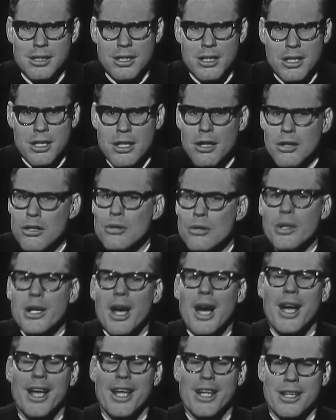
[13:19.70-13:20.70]
You know, you and
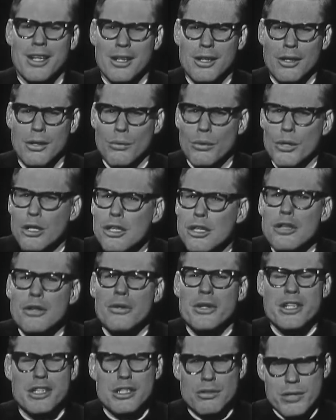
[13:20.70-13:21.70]
I, we're
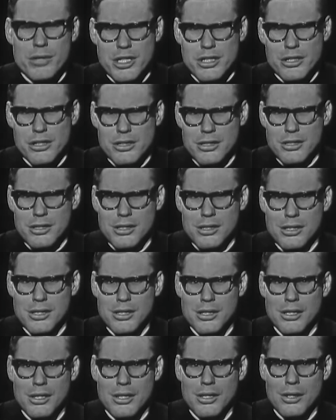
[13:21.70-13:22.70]
curious creatures.
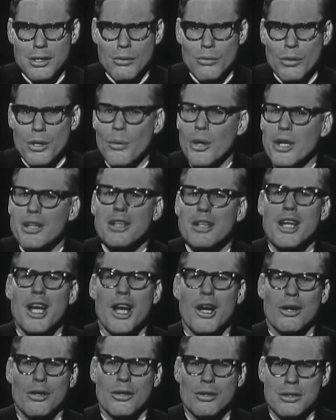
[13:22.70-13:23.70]
We want to
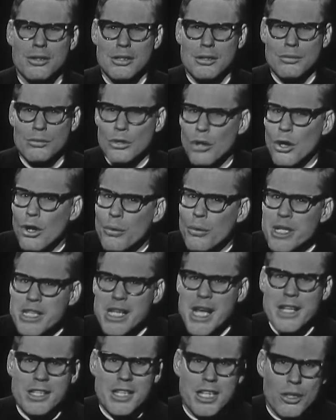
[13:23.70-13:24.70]
know. We're always
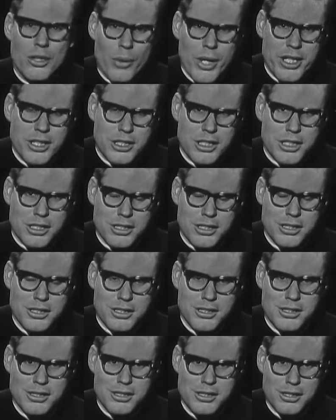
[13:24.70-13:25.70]
asking questions.
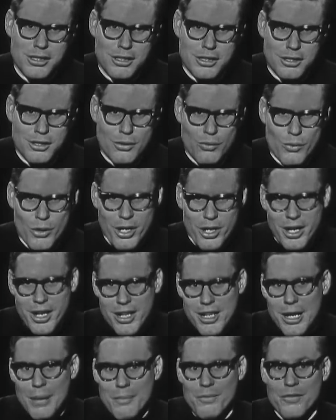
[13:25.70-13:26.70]
Where did I
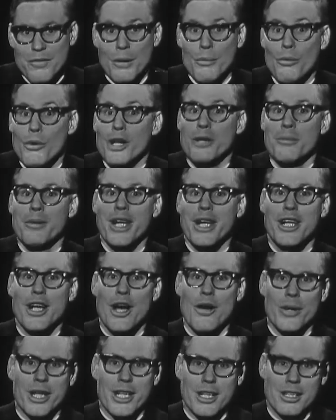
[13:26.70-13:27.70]
come from? Where am I
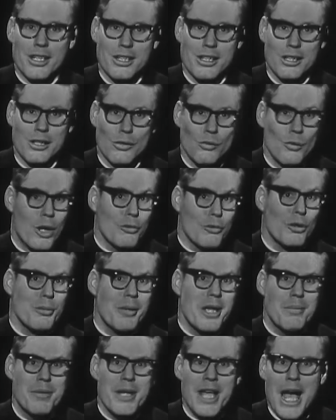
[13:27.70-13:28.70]
going? What will
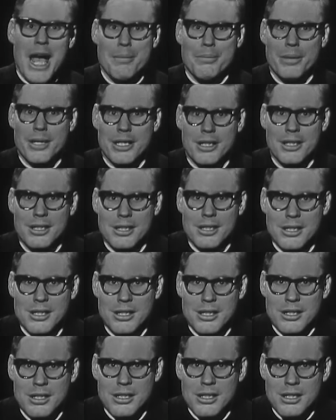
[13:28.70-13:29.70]
make me happy?
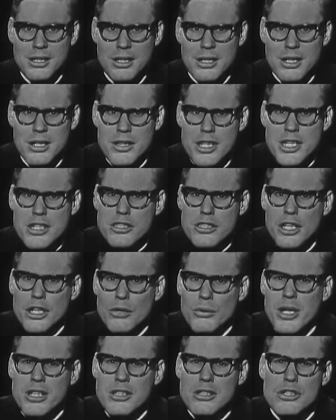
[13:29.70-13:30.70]
These are the
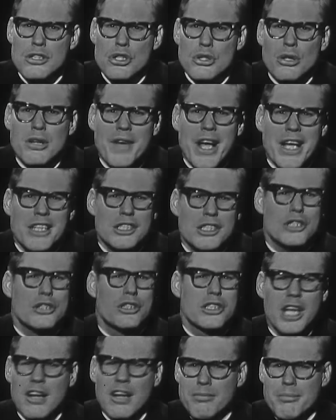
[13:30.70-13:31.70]
questions you have asked
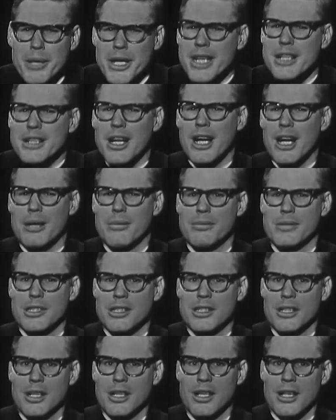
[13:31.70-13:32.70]
yourself many times,
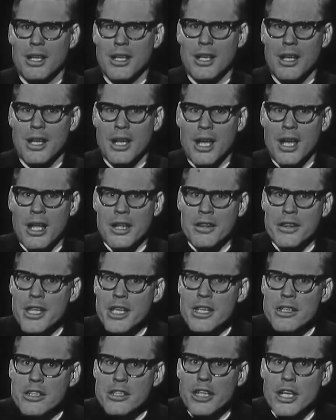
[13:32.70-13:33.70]
and
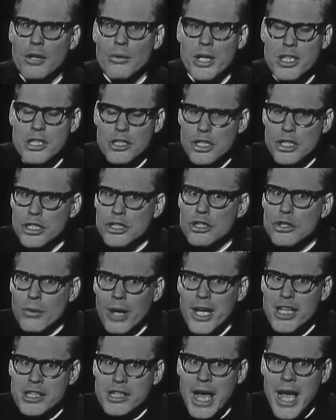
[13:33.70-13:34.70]
these are the questions
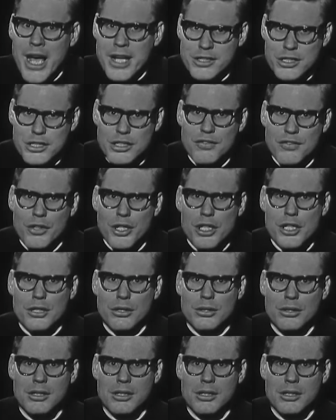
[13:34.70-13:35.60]
Christ answers for you.